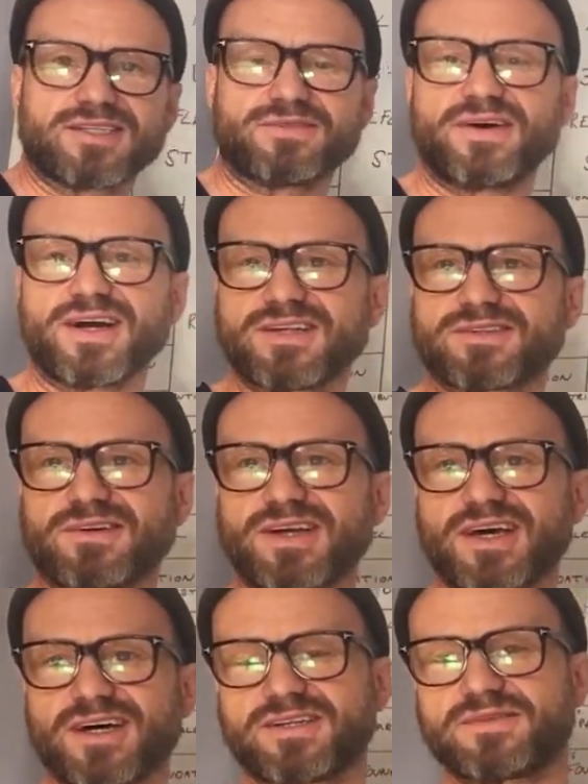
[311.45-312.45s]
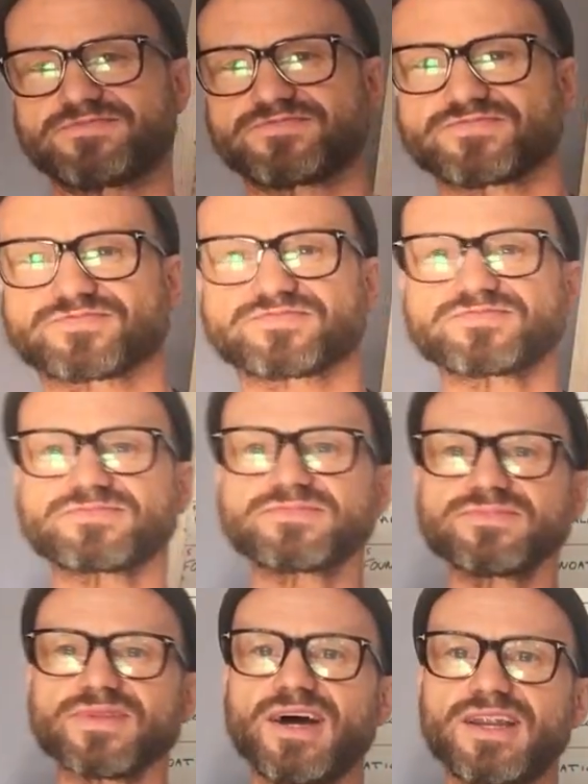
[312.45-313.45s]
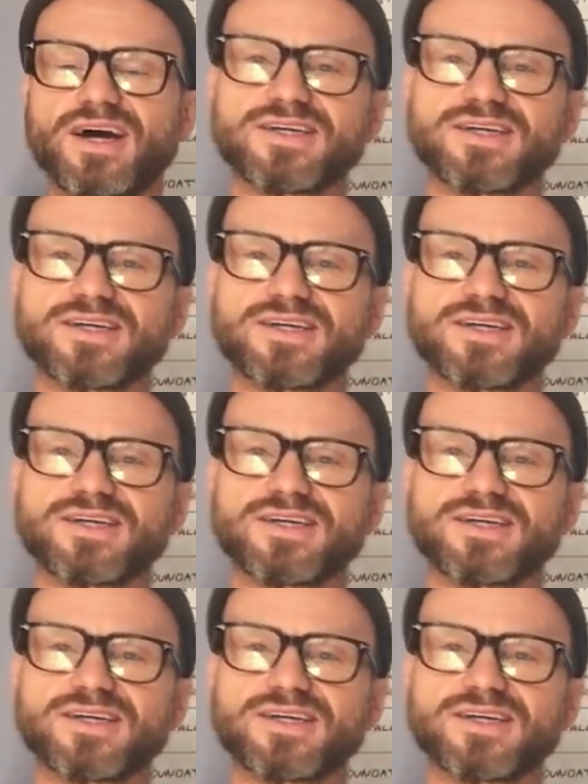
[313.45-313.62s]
So if I get the dolly head and